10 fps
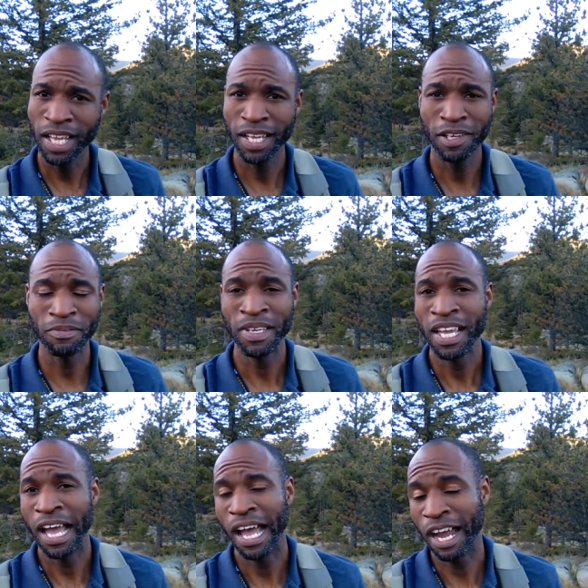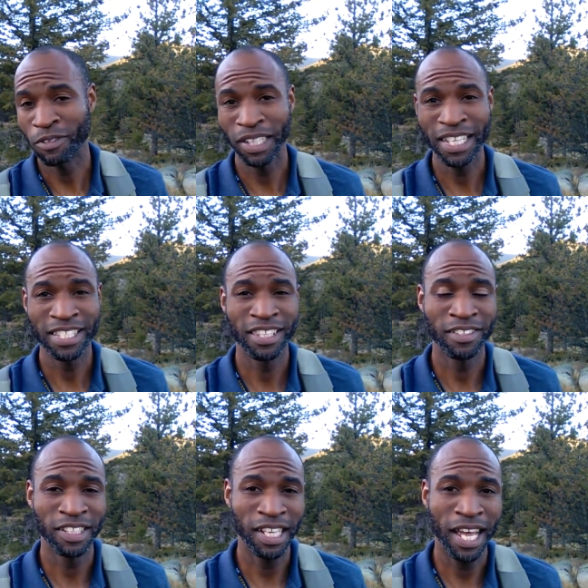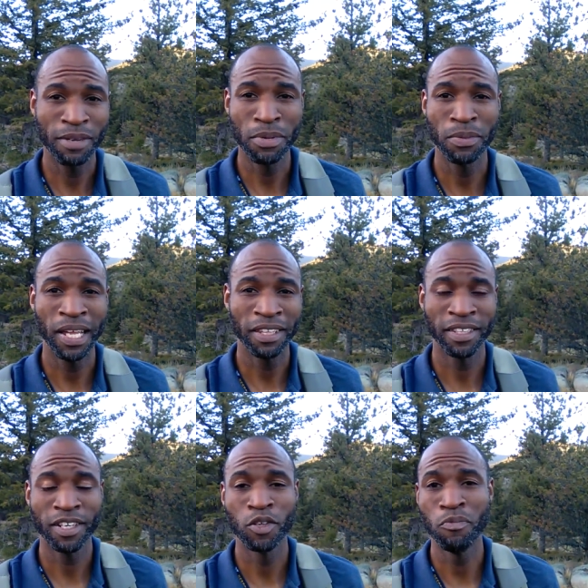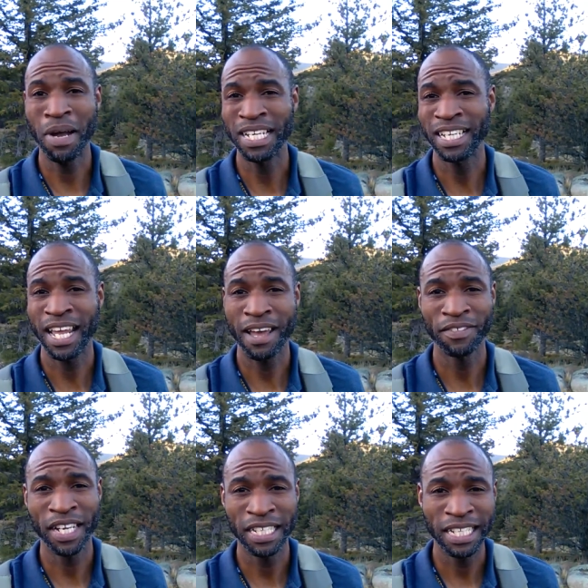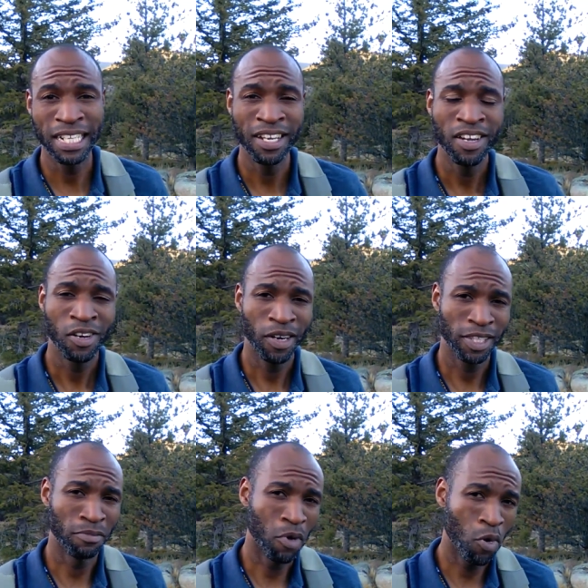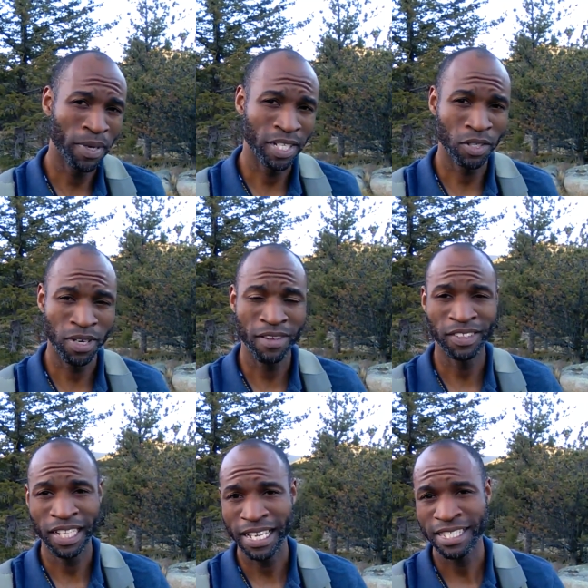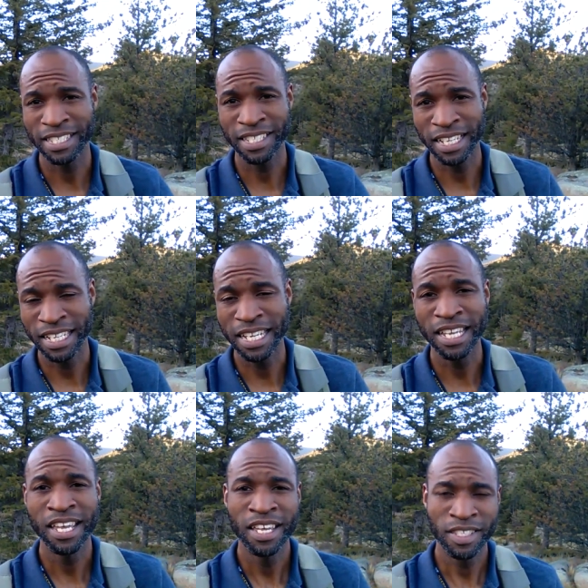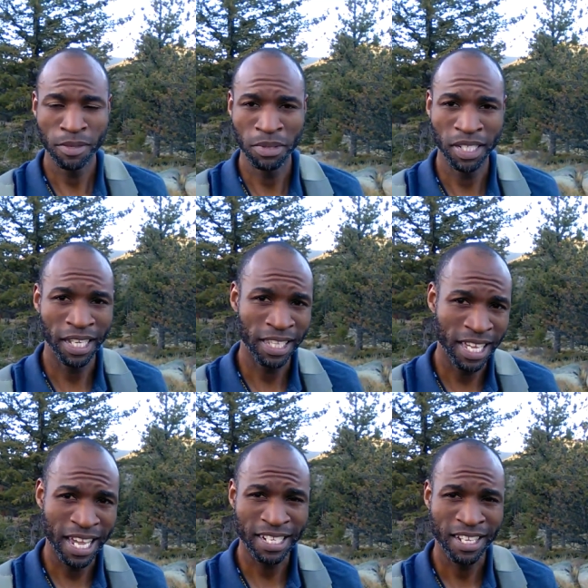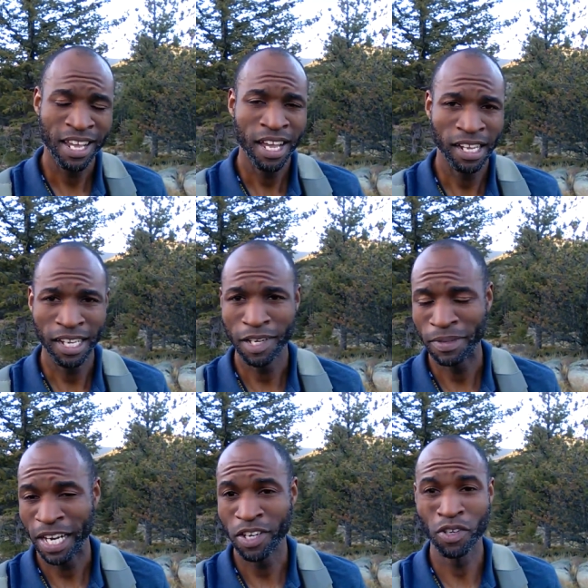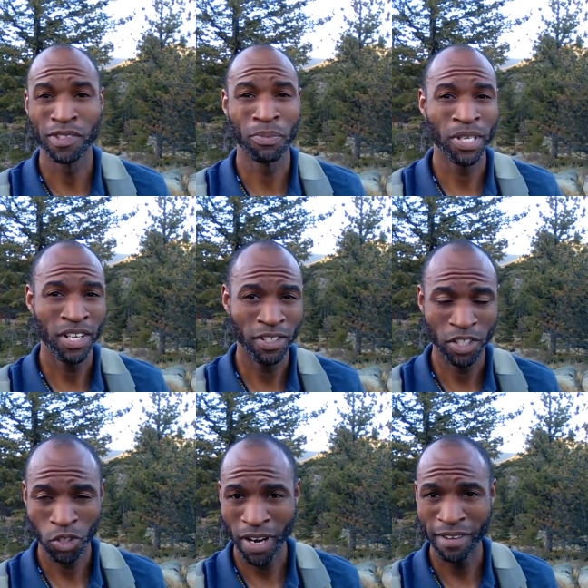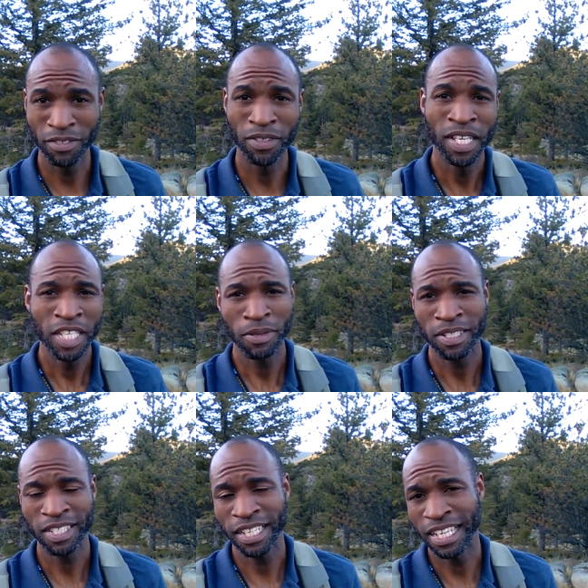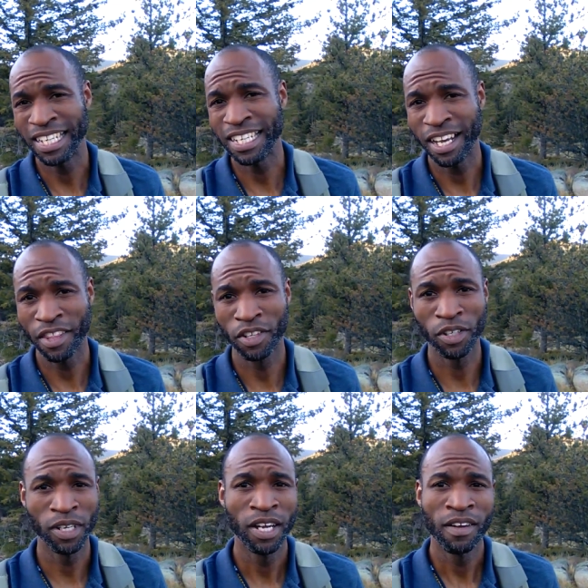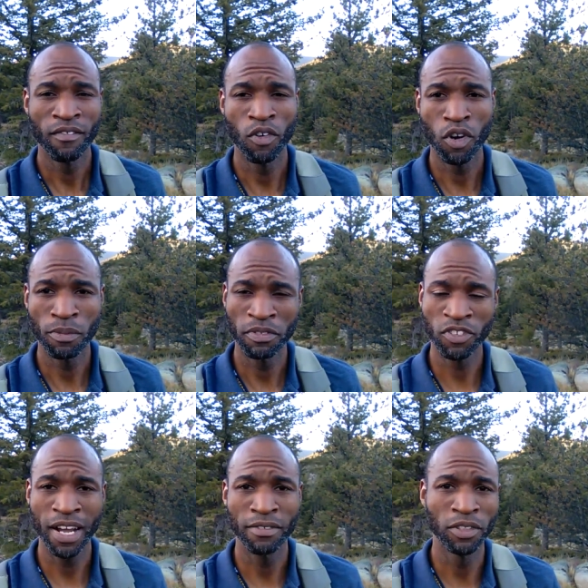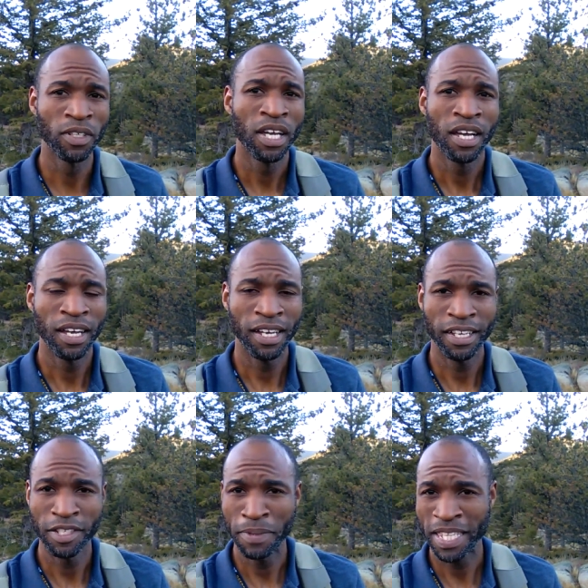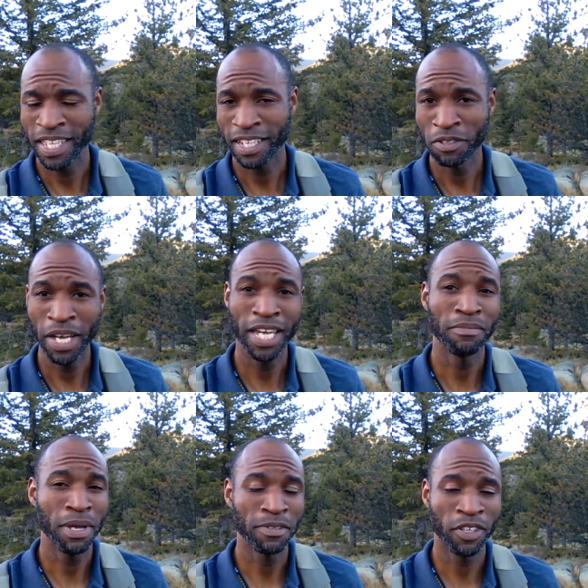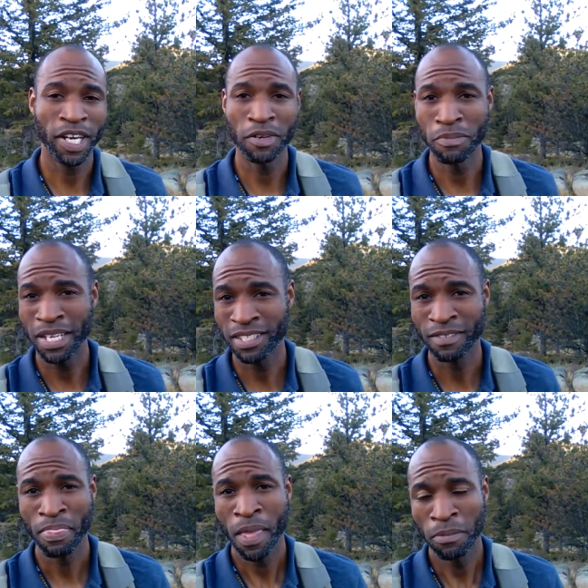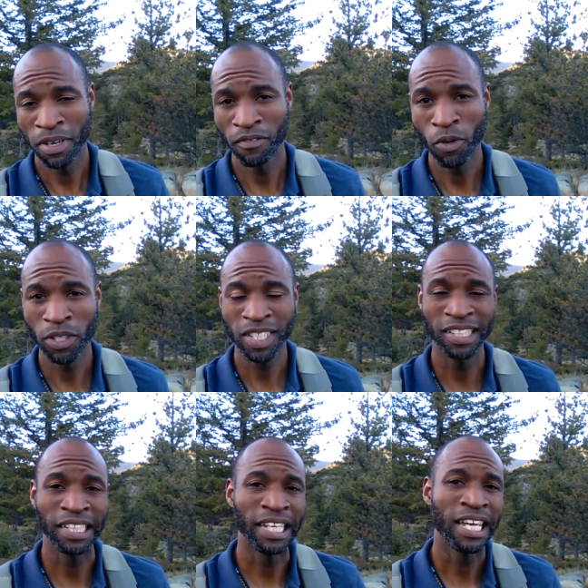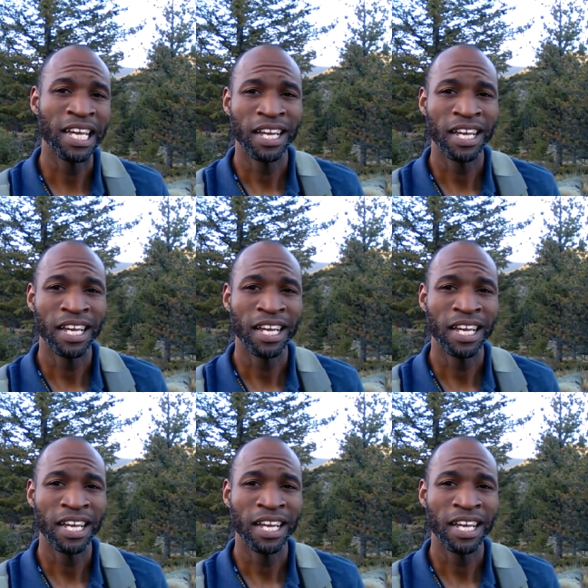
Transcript: um, I realize that there's a lot of people out there who might not have an ID or at the moment don't have a license ID, something like that. Um, and I know it's pretty hard to travel, especially any other form of travel. Uh, you may think, well, hey, maybe the Greyhound bus. But unfortunately,